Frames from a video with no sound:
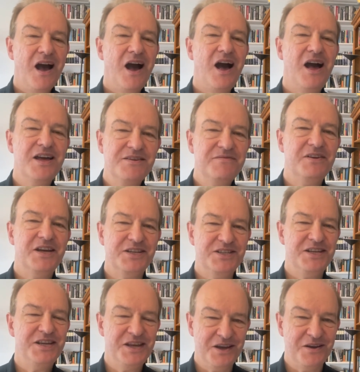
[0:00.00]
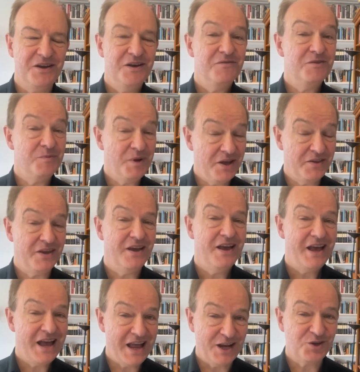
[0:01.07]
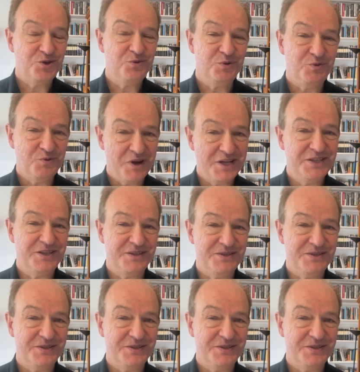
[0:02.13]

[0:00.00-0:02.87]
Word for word: I'd have liked to hear from other actual writers.